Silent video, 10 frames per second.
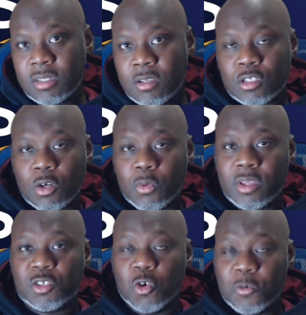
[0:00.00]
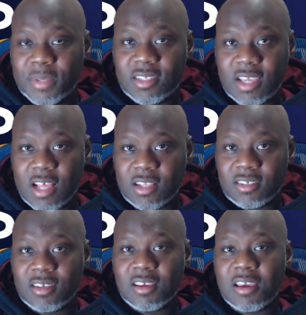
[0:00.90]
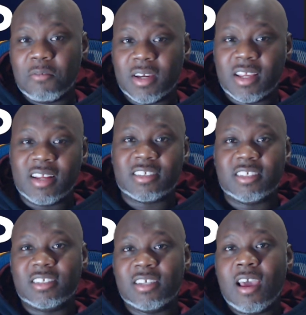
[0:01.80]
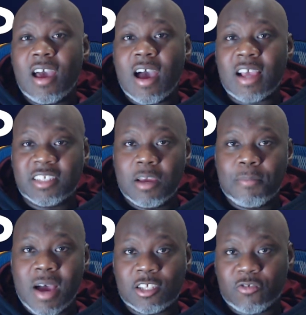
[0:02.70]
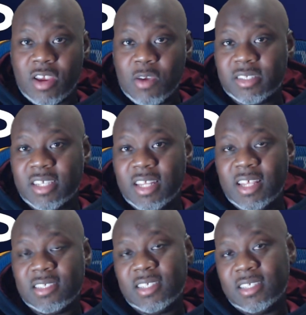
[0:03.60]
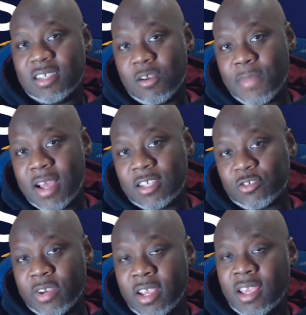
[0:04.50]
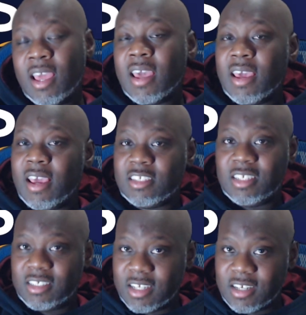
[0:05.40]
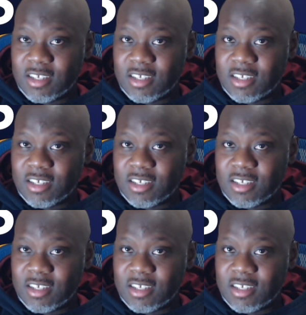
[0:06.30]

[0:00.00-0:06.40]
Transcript: So we zoom in together, and where it is I share my screen when she need to see something on my screen, and she share her